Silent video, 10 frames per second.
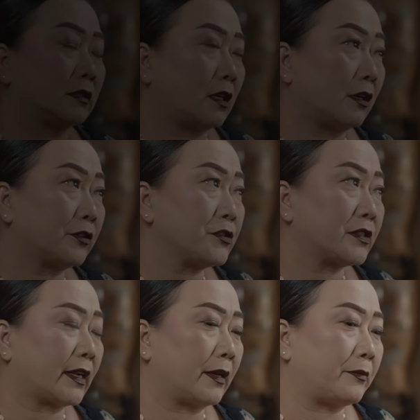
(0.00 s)
doctors
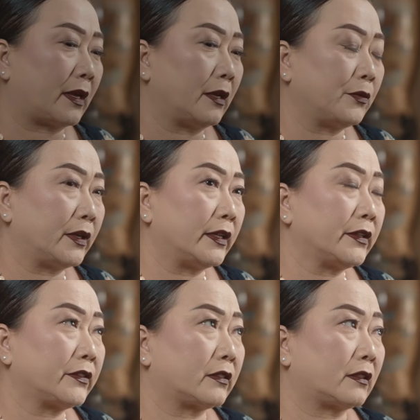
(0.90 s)
that I met
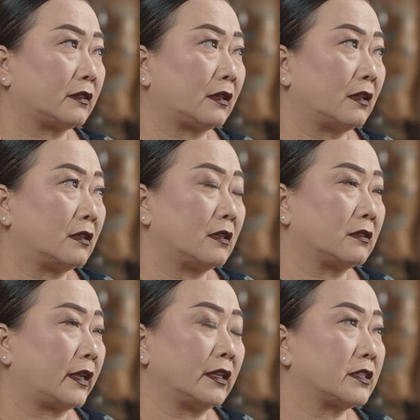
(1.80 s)
with,
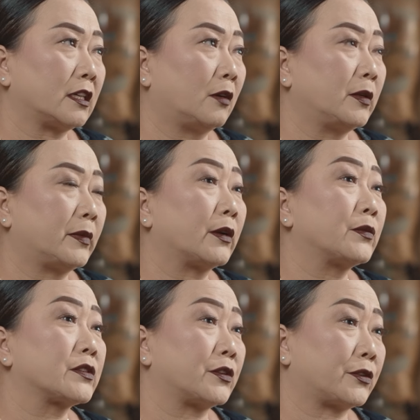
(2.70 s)
they didn't tell me, but it
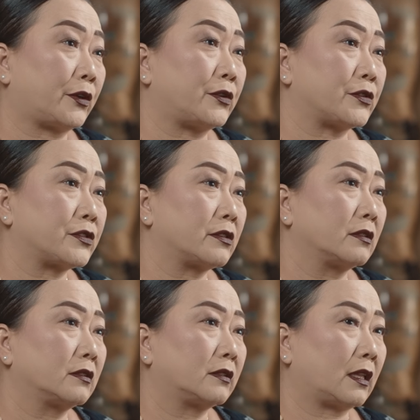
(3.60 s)
was the nurse
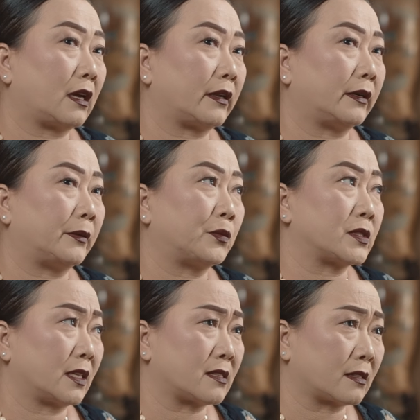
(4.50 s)
that
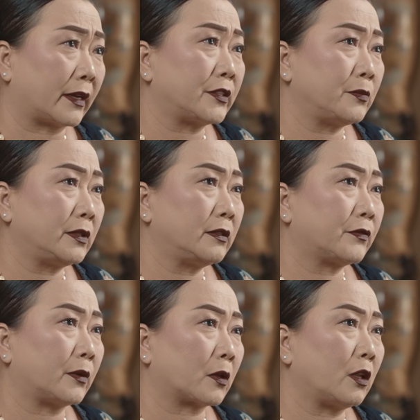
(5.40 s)
was assigned to me
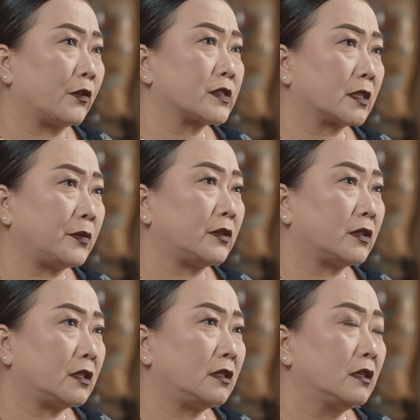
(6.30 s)
from Clovis
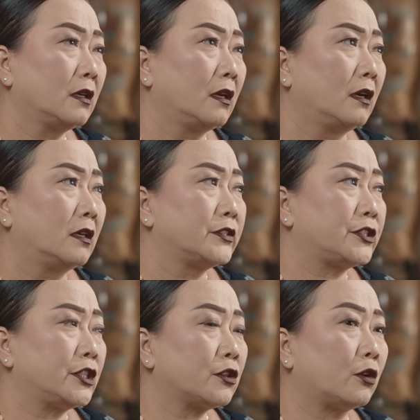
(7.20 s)
Community.
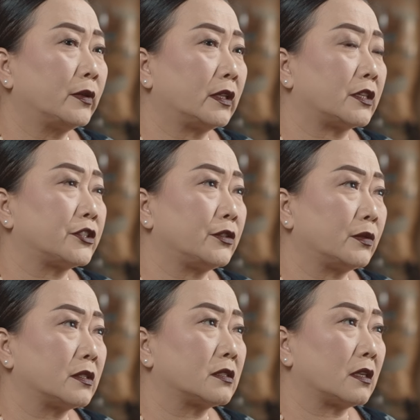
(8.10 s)
She told me that she
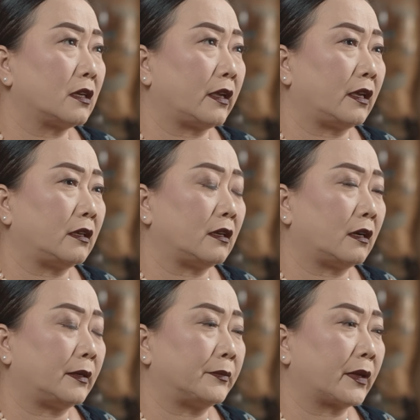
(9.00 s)
was a
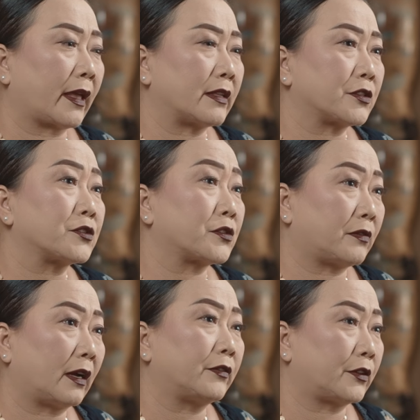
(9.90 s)
cancer
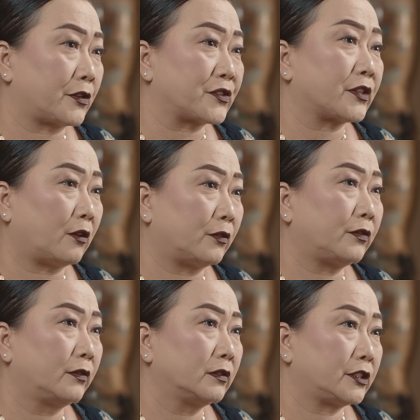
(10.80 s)
survivor herself.
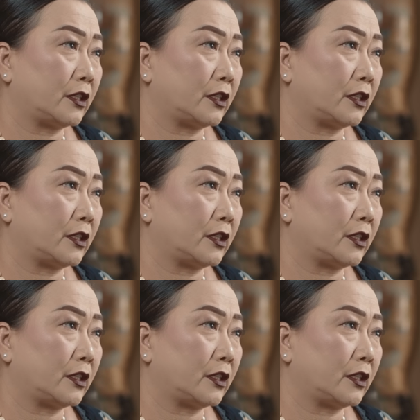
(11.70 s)
She